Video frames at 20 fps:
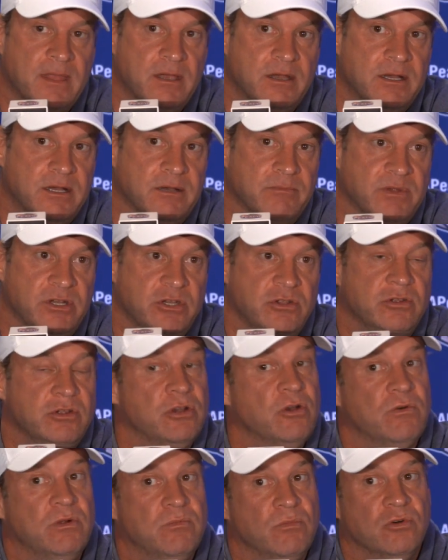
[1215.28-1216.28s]
um, and you can
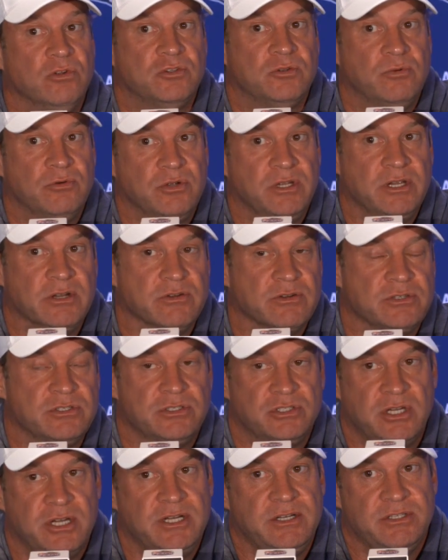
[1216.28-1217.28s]
go in multiple years
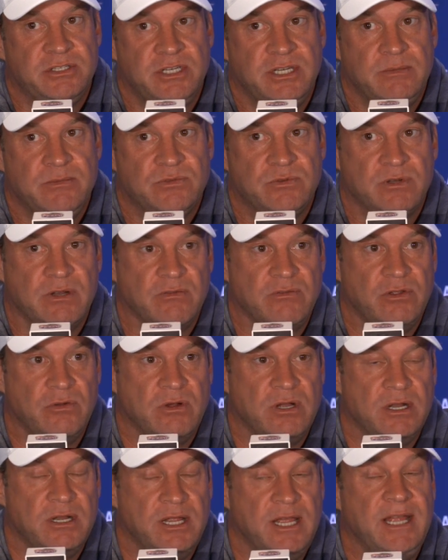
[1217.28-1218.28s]
and change teams whenever you
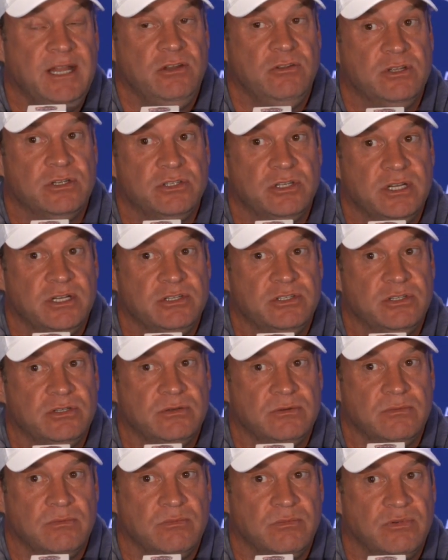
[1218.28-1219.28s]
want, and you can change
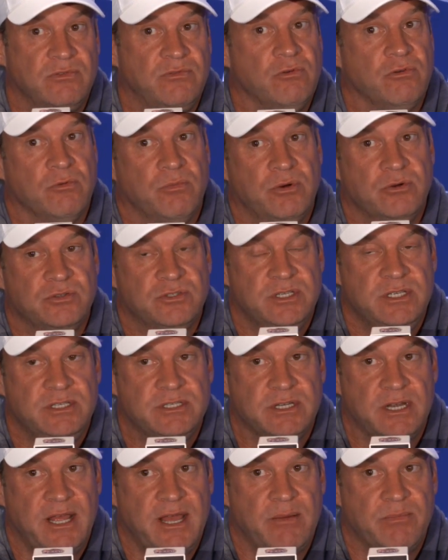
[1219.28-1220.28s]
before
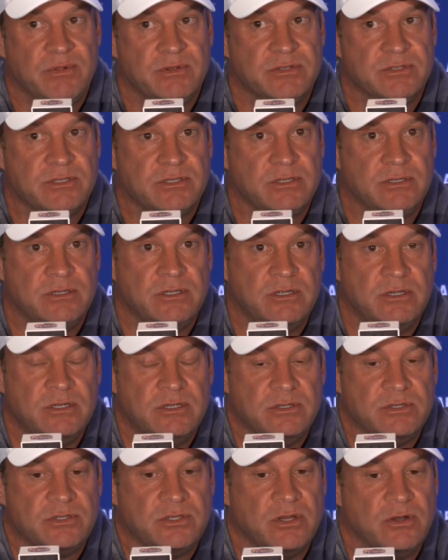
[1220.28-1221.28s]
postseason happens.
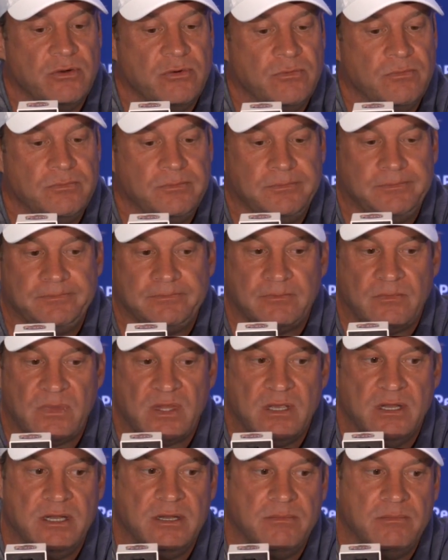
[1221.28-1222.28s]
So
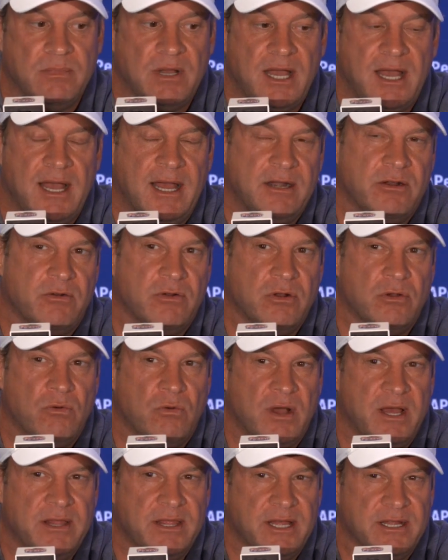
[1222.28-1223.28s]
um, I don't know
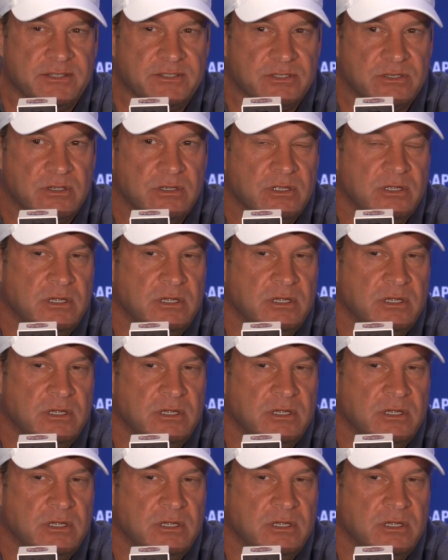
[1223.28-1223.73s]
why that's